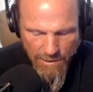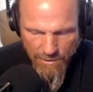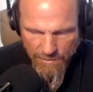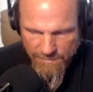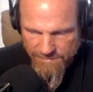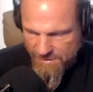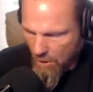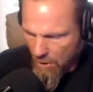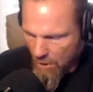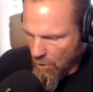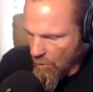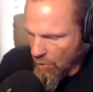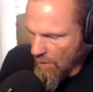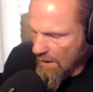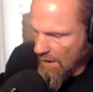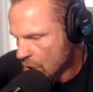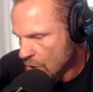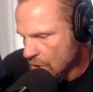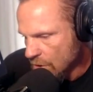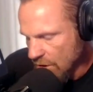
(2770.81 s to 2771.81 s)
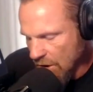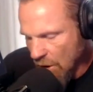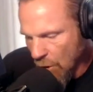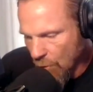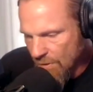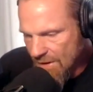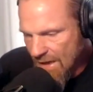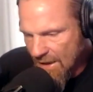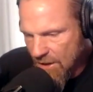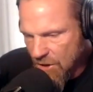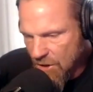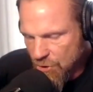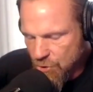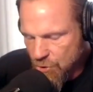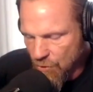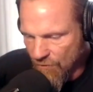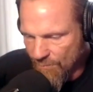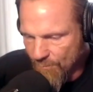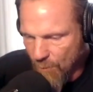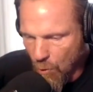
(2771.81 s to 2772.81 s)
So, we got to
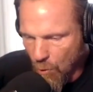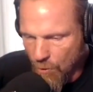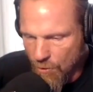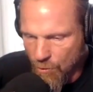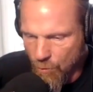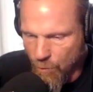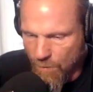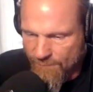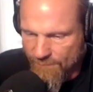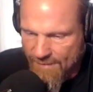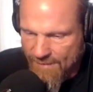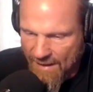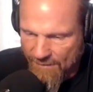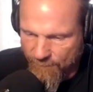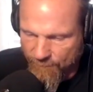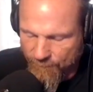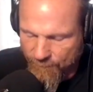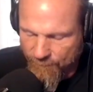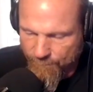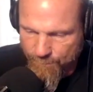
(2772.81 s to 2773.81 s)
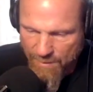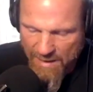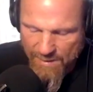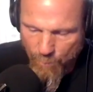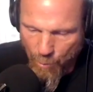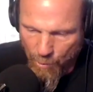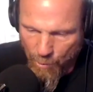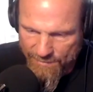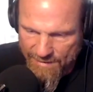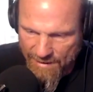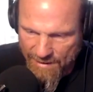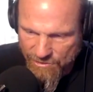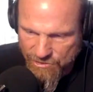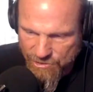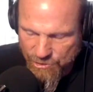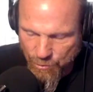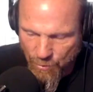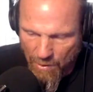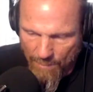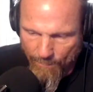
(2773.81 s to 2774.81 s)
control the border. We've got to pay more
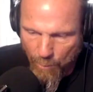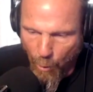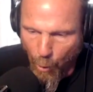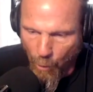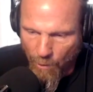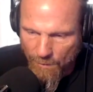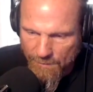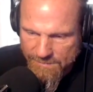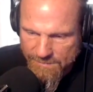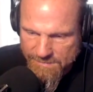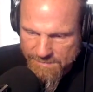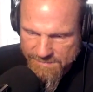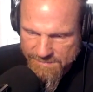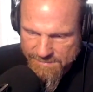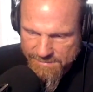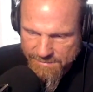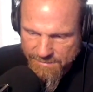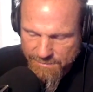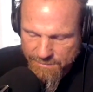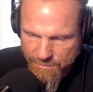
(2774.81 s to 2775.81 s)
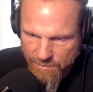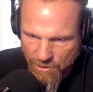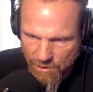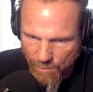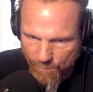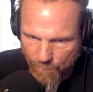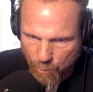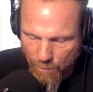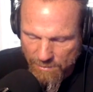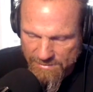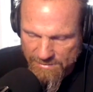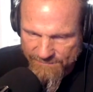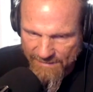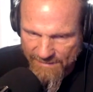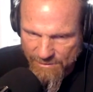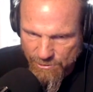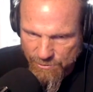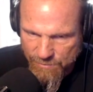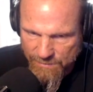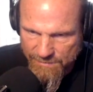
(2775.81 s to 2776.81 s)
attention to our ports, ports of
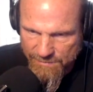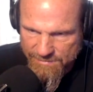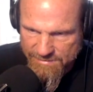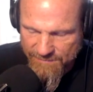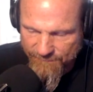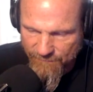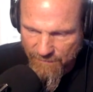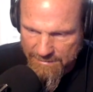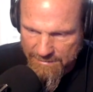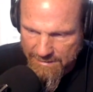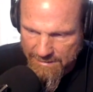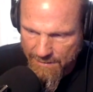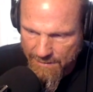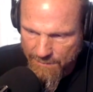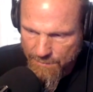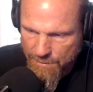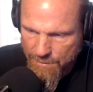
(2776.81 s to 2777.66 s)
entry and stuff like that.